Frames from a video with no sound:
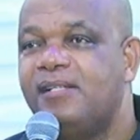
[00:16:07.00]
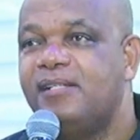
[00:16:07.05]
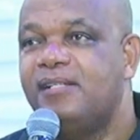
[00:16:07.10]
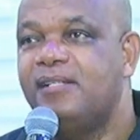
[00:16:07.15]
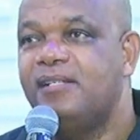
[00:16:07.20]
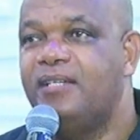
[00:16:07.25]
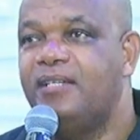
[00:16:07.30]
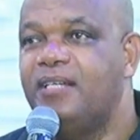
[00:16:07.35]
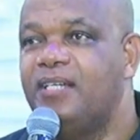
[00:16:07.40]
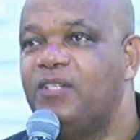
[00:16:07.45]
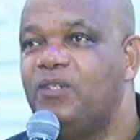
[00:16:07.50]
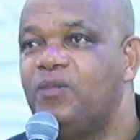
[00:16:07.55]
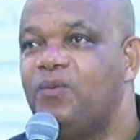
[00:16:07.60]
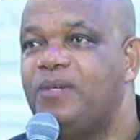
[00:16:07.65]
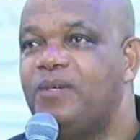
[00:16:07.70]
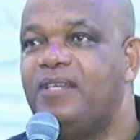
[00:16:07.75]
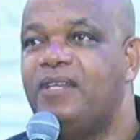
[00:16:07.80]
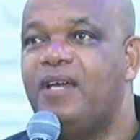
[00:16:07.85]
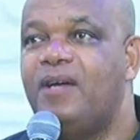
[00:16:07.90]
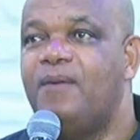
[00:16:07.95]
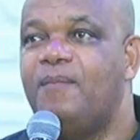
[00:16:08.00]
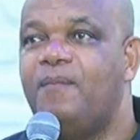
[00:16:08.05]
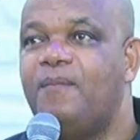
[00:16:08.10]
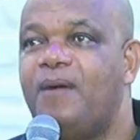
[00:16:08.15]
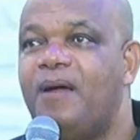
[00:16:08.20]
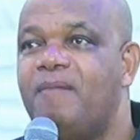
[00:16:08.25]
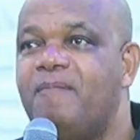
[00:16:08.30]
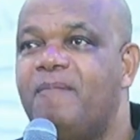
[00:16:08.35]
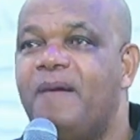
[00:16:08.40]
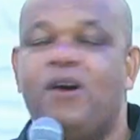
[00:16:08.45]
And when I'm
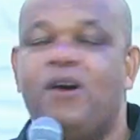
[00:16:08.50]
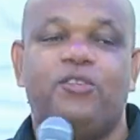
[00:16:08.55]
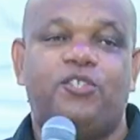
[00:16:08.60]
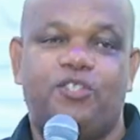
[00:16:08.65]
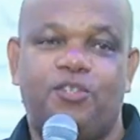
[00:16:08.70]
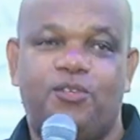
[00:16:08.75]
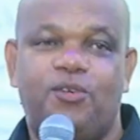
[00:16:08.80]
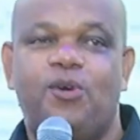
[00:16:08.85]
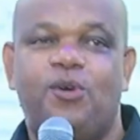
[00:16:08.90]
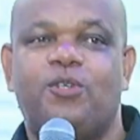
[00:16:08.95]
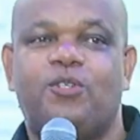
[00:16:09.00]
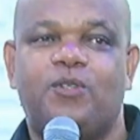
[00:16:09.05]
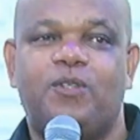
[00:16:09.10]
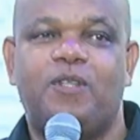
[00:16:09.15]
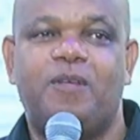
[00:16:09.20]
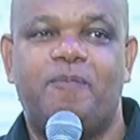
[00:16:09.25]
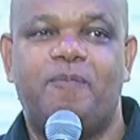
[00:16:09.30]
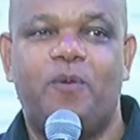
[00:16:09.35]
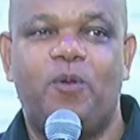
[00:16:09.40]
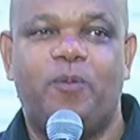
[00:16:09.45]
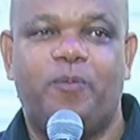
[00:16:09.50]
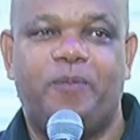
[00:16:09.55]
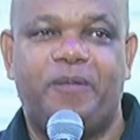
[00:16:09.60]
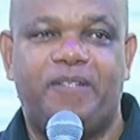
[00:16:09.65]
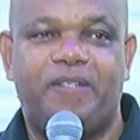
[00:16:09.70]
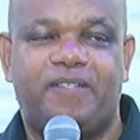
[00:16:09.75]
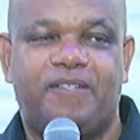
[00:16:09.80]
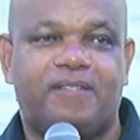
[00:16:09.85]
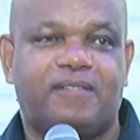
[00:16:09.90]
about to go to the pulpit,